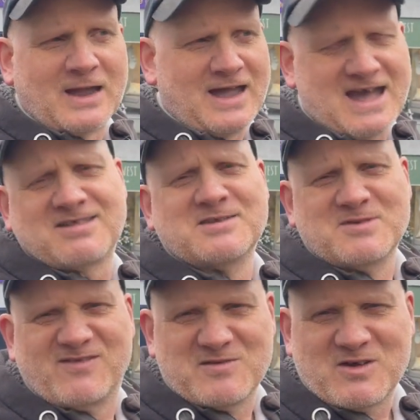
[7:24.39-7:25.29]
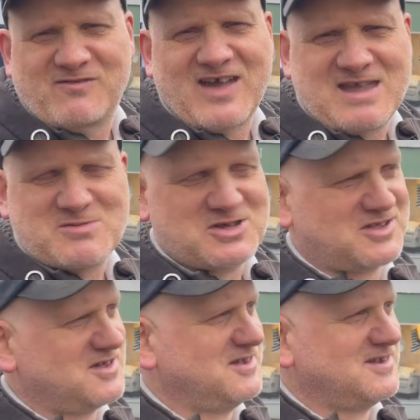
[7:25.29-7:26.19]
I asked them if they were
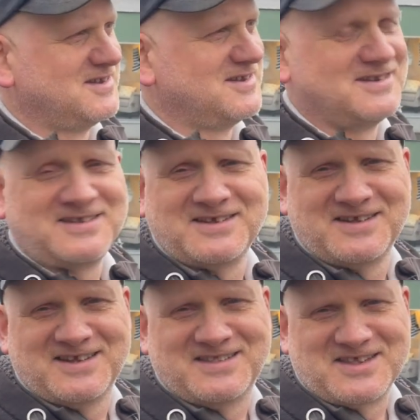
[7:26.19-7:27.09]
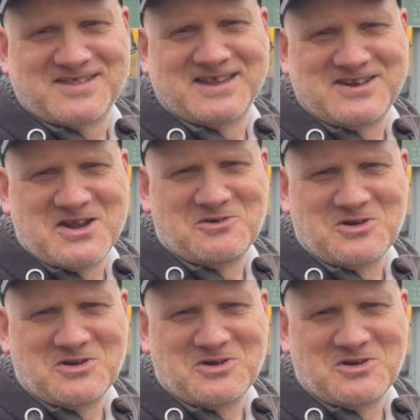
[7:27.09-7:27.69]
famous, and they said no,